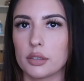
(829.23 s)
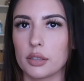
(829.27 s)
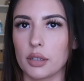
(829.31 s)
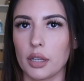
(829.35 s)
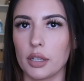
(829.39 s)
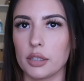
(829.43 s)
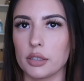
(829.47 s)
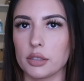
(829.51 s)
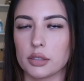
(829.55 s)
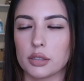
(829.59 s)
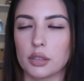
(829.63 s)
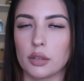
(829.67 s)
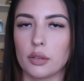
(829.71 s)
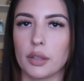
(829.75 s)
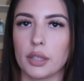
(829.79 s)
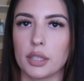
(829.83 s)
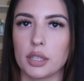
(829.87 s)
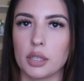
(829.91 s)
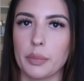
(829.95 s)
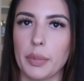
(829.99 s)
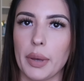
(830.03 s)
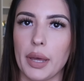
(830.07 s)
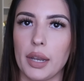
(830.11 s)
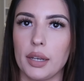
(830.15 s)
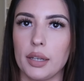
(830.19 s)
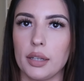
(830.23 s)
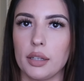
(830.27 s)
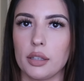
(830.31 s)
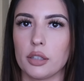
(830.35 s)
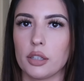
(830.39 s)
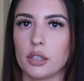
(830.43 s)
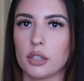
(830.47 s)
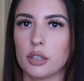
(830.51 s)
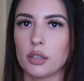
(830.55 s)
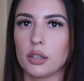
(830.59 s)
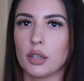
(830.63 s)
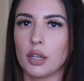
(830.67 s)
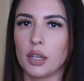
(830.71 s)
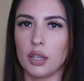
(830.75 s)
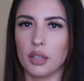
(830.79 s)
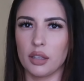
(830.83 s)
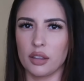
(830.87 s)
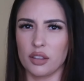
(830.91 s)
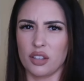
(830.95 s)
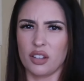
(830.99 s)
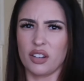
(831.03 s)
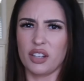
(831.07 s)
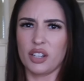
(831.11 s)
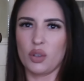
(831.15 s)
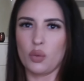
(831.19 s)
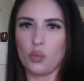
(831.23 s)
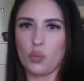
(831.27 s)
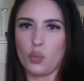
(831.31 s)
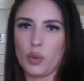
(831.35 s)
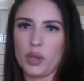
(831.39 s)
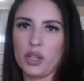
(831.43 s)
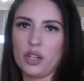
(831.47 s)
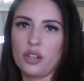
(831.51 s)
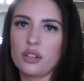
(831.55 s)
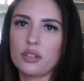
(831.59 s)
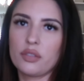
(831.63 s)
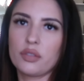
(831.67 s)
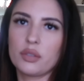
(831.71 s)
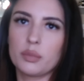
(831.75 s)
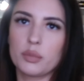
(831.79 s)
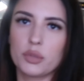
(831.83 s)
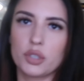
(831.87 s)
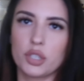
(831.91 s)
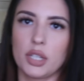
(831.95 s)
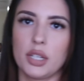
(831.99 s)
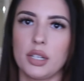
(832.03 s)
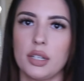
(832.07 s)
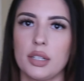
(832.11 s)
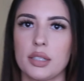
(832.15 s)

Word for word: I just don't like the padding in there. They're like weird from Shein.